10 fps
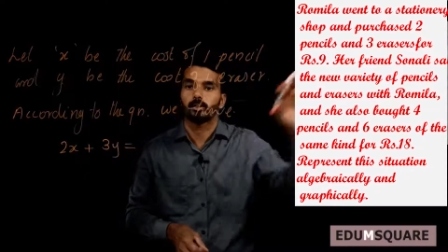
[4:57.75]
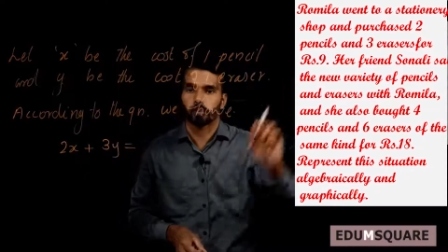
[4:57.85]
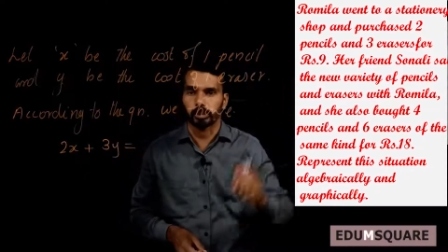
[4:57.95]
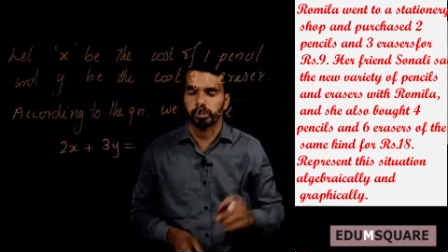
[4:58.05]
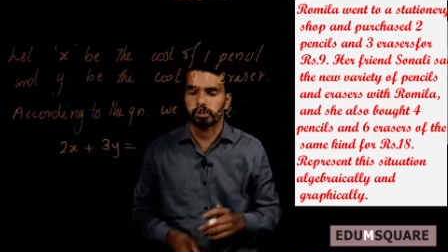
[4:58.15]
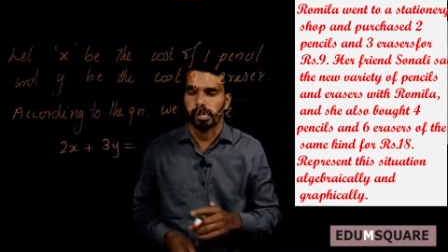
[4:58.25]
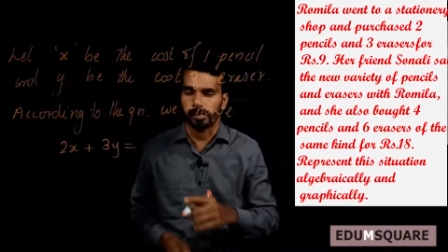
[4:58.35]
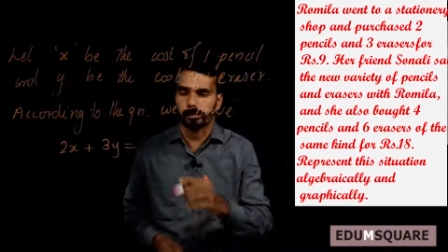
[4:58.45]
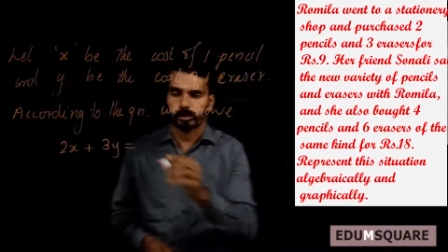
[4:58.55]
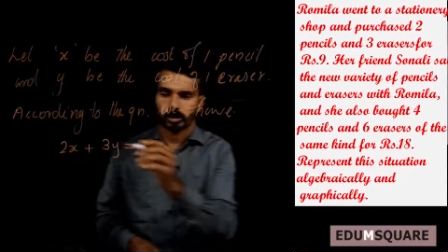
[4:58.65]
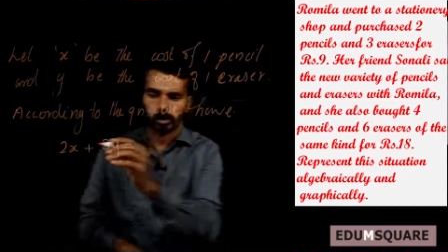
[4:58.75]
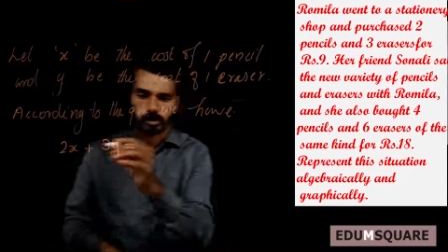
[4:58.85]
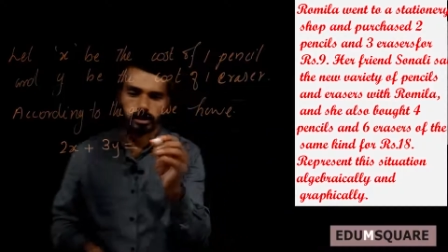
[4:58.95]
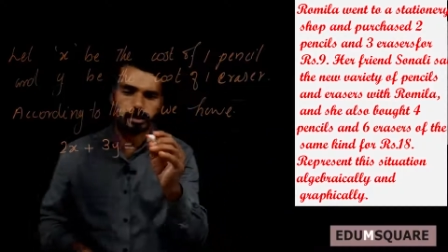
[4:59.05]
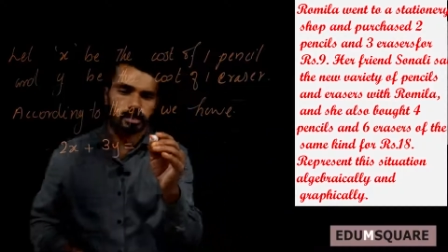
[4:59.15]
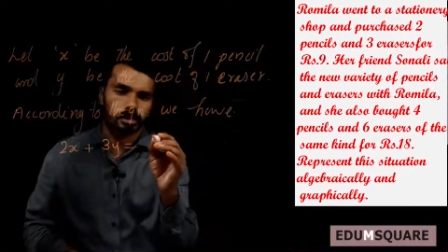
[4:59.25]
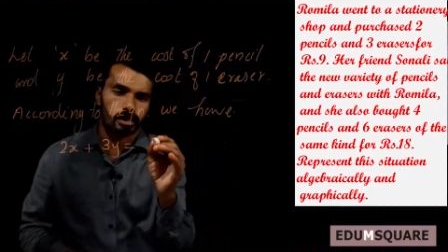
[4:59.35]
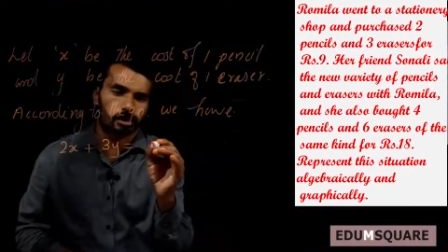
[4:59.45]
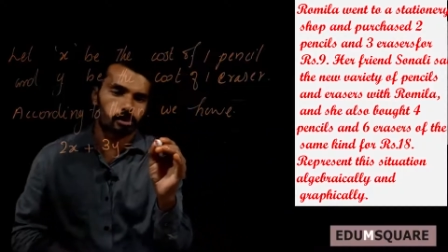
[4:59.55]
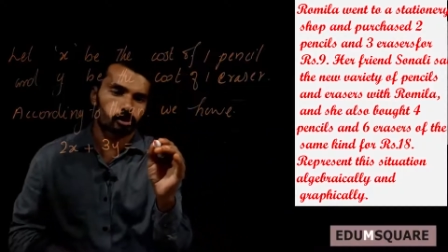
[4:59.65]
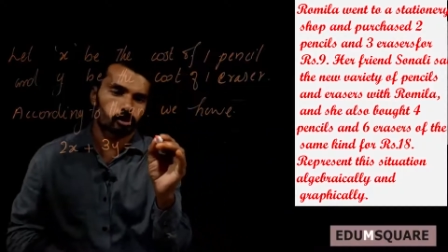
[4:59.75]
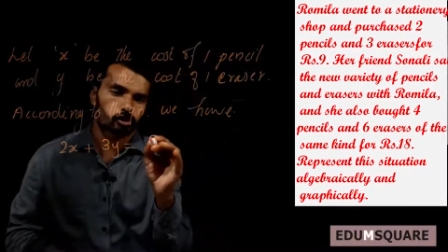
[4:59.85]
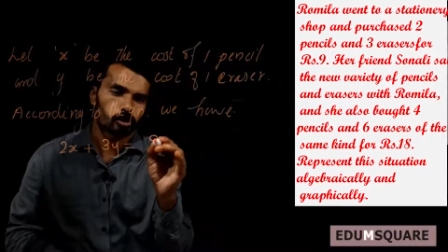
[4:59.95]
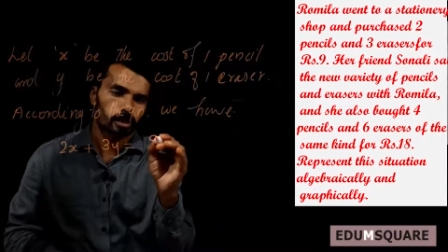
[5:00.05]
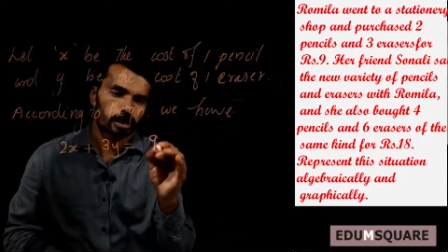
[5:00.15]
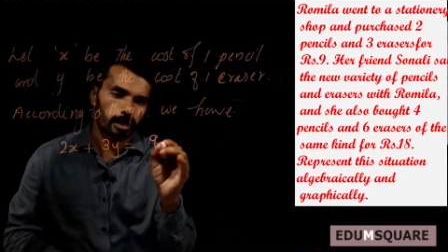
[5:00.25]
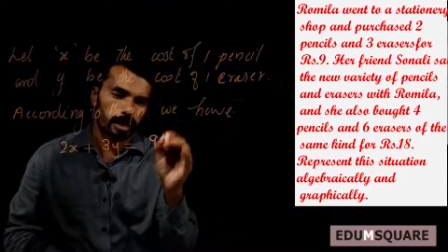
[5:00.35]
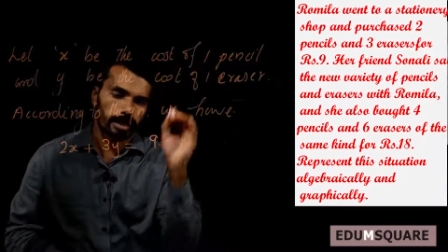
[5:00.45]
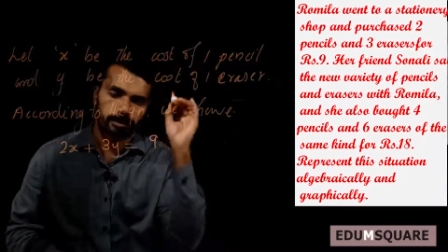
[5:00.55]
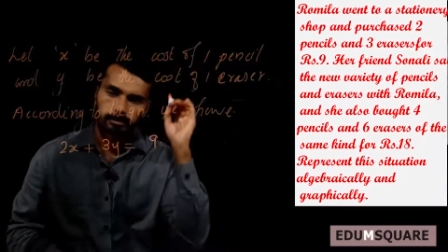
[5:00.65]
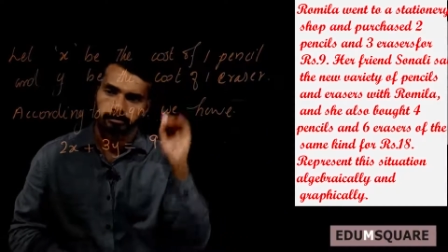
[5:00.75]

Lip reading: ₹9. So this is equal to 9.